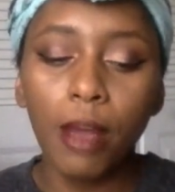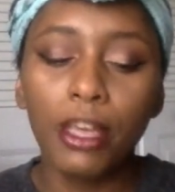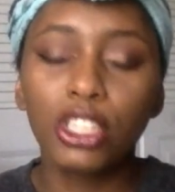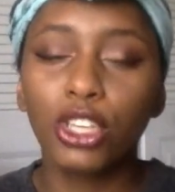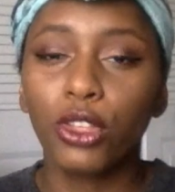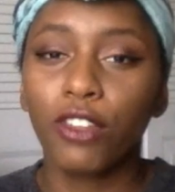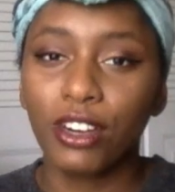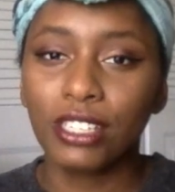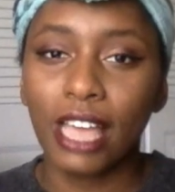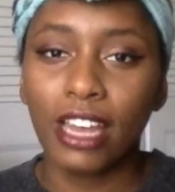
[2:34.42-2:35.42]
So the
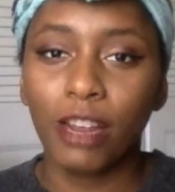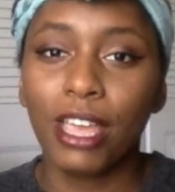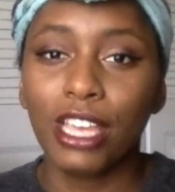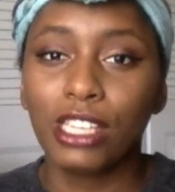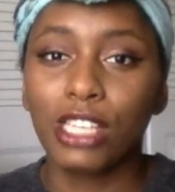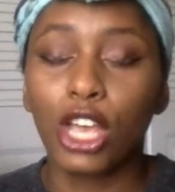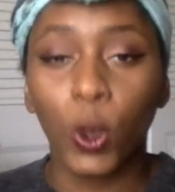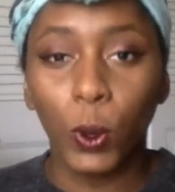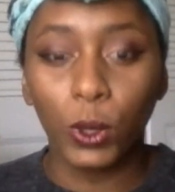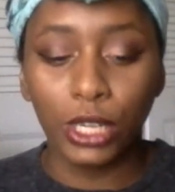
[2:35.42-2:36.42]
first item is
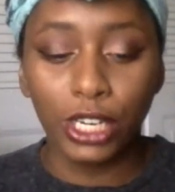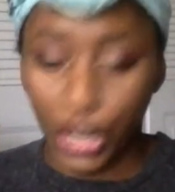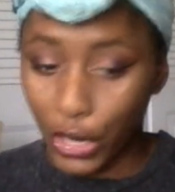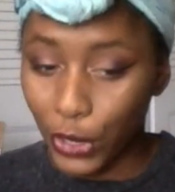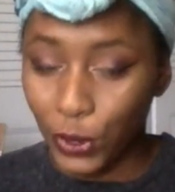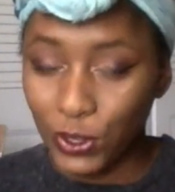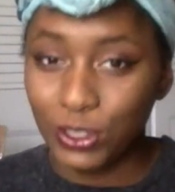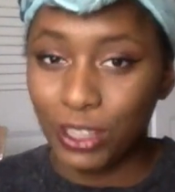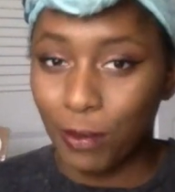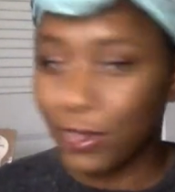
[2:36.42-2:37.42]
Golden Girl, so
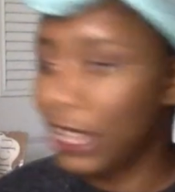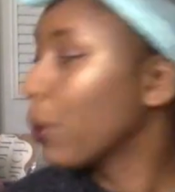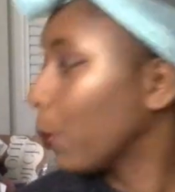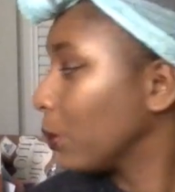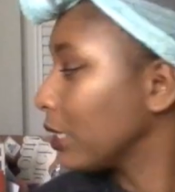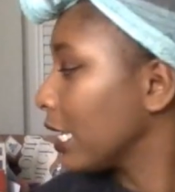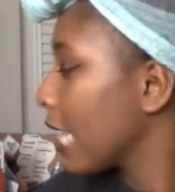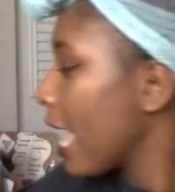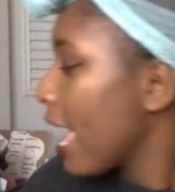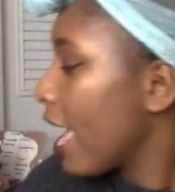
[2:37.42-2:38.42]
something golden.
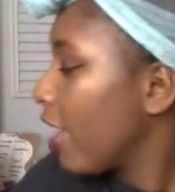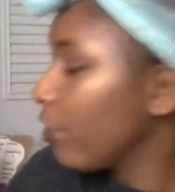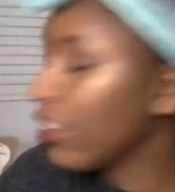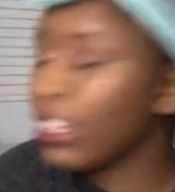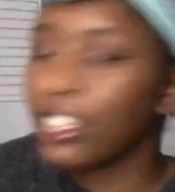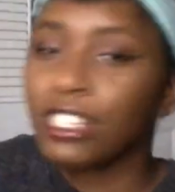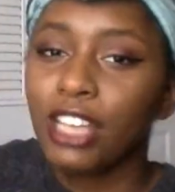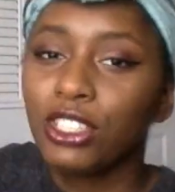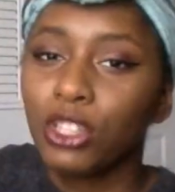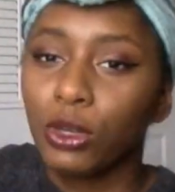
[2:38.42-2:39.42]
And for this, I
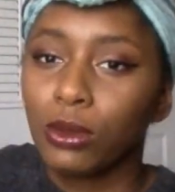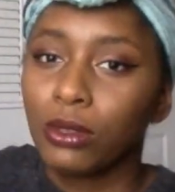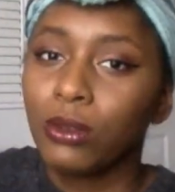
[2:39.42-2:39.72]
chose